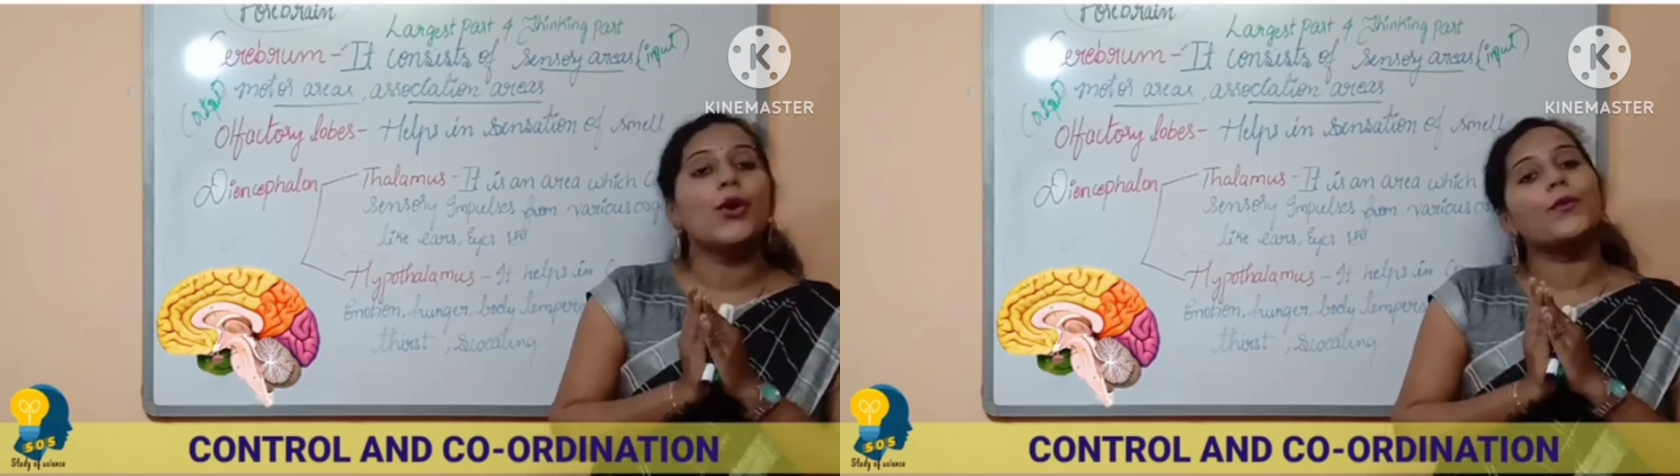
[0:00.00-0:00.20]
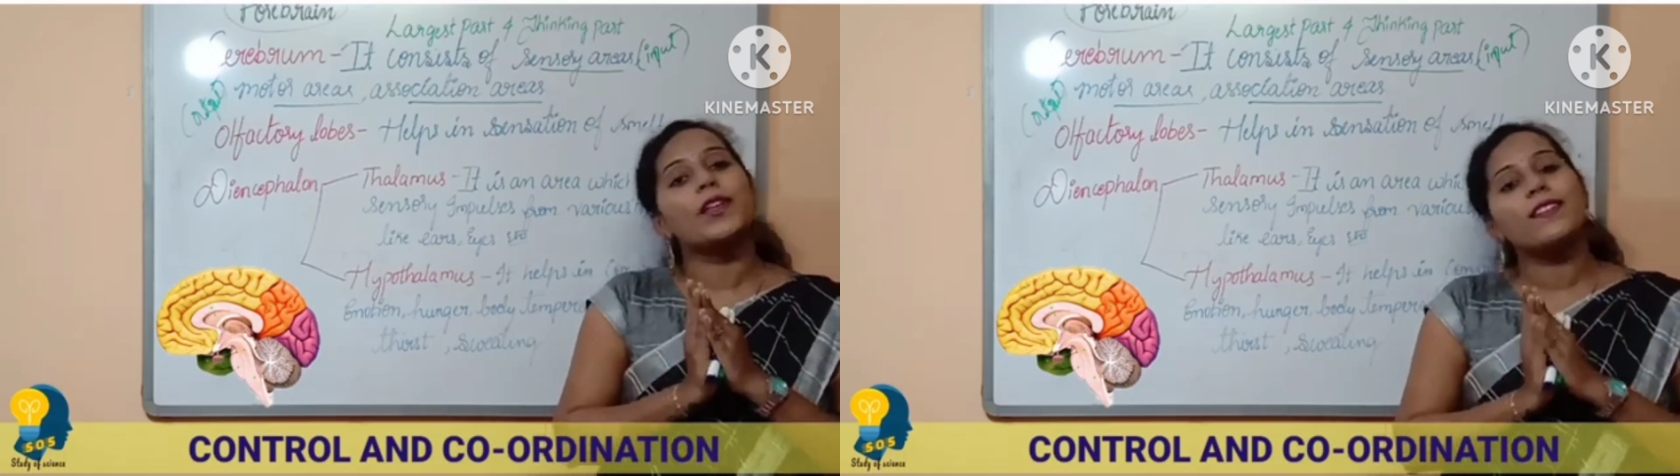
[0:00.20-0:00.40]

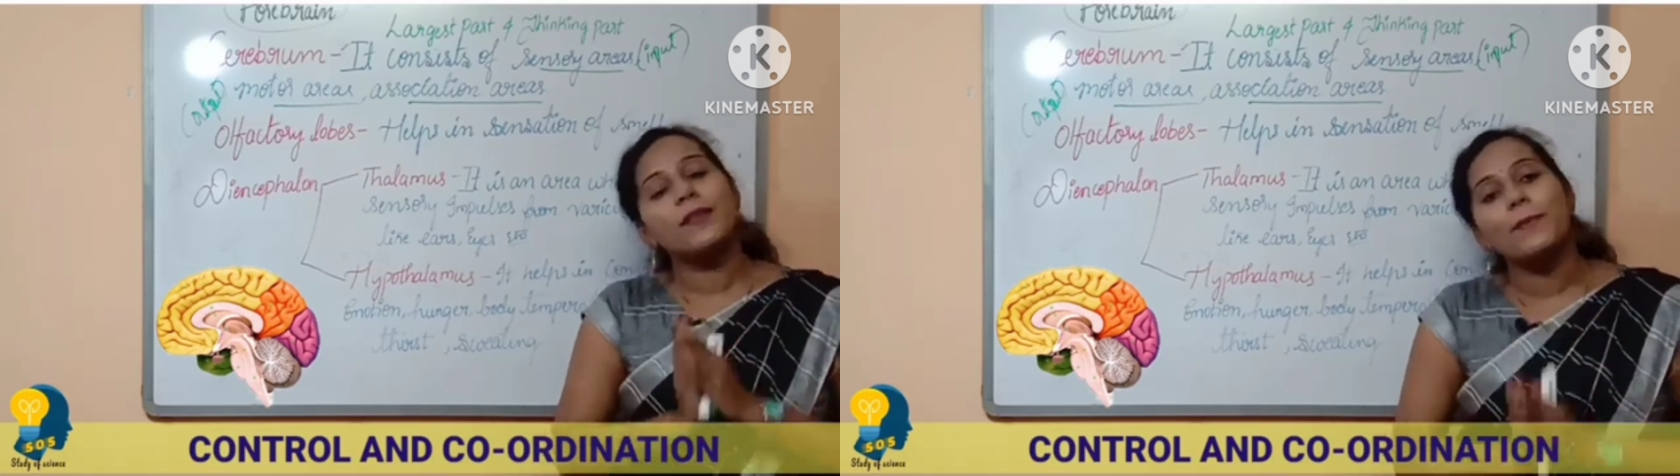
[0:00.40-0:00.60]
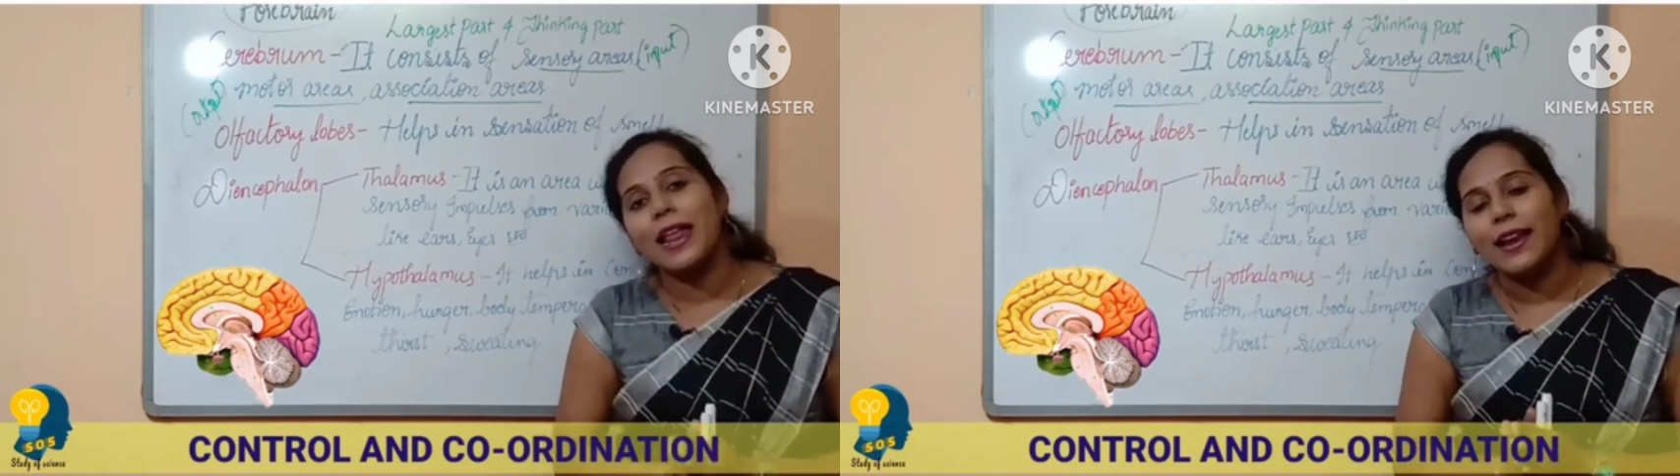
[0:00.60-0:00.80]
of the
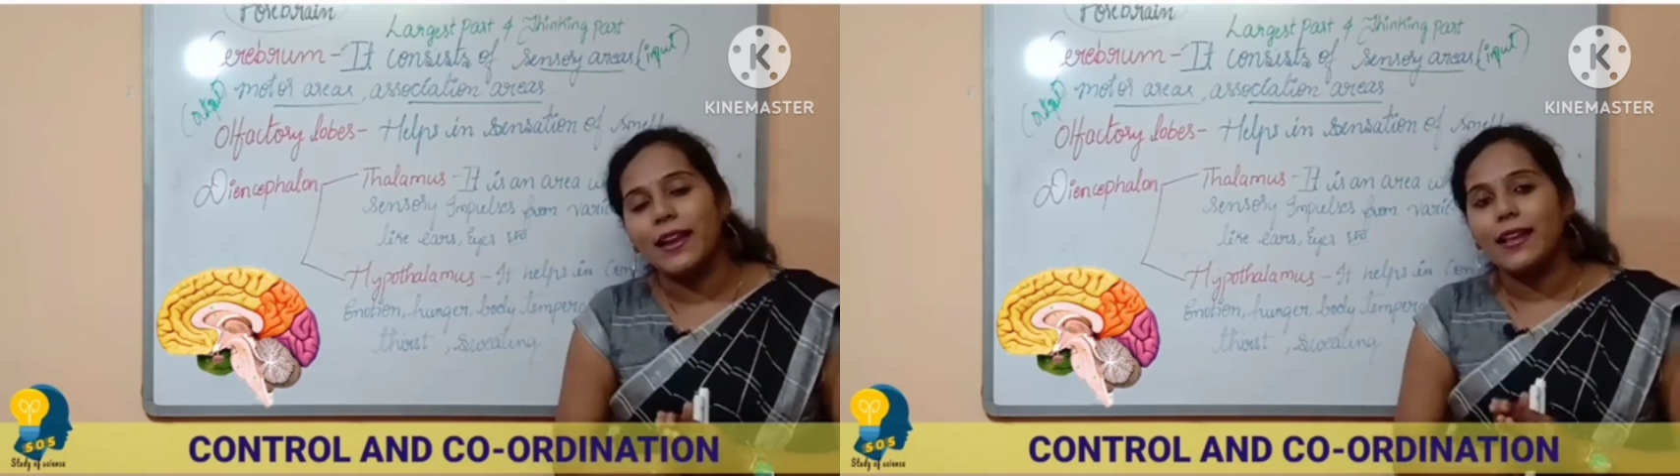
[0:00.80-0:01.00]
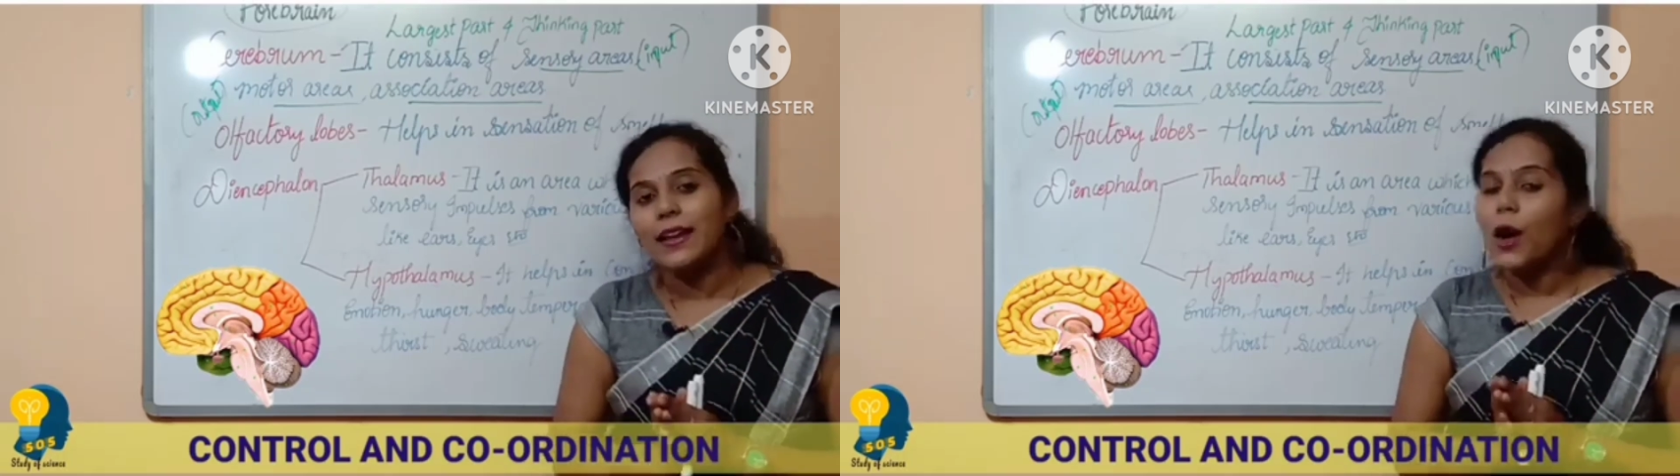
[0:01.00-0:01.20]
smell.